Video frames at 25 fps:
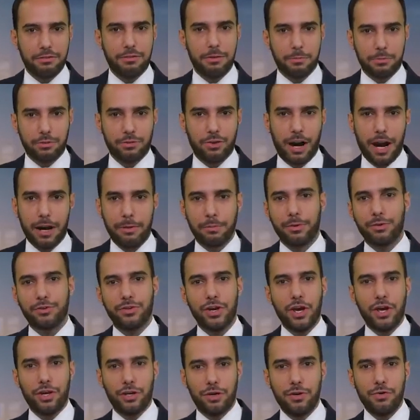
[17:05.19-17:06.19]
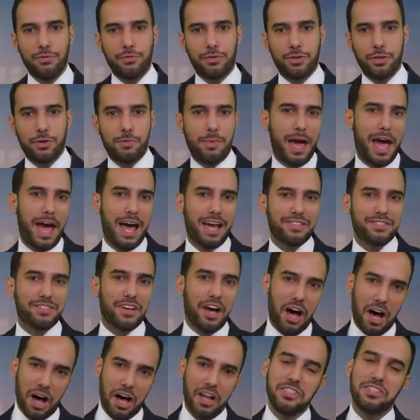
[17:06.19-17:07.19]
of subscribers. YouTube has
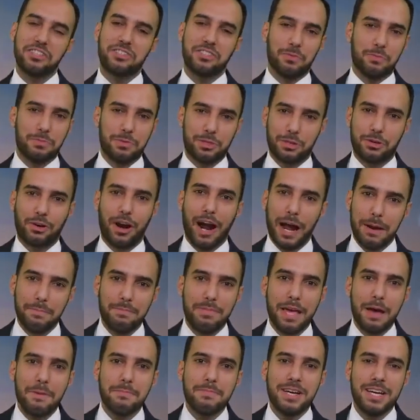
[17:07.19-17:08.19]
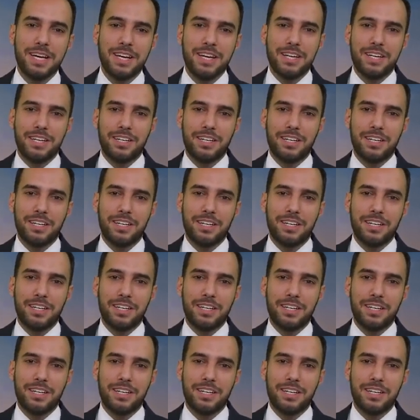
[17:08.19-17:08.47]
unsubscribed them.